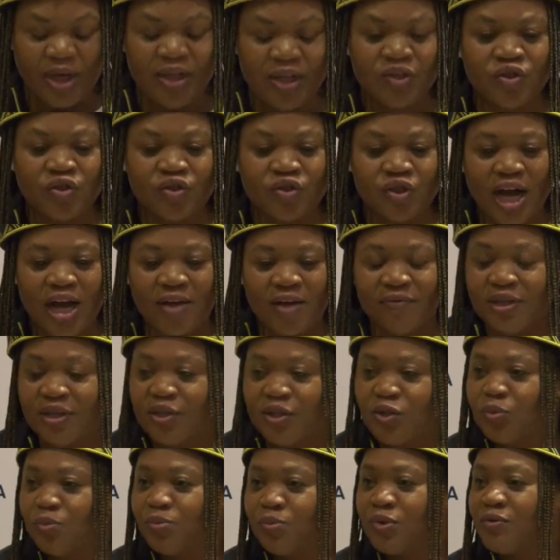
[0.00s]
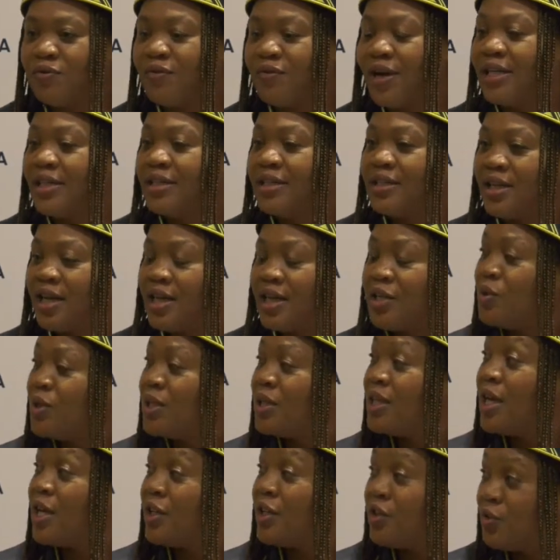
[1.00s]
striving to provide
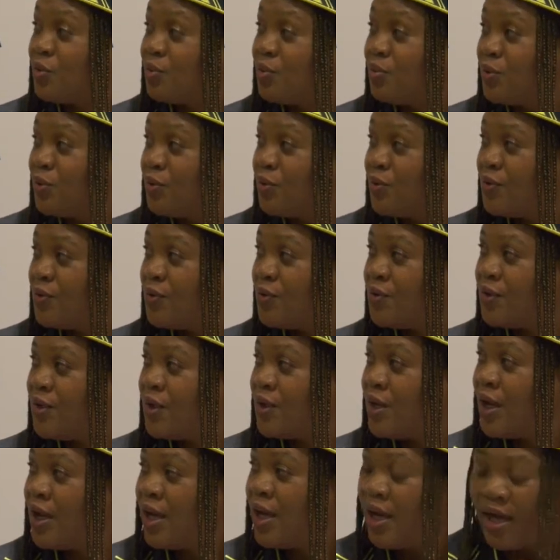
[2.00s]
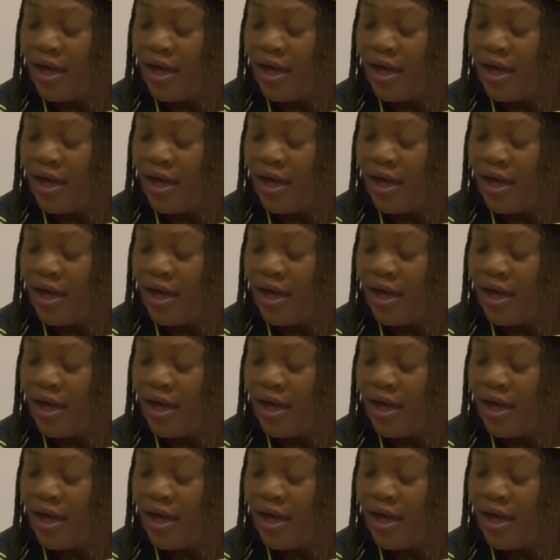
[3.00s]
graduate attributes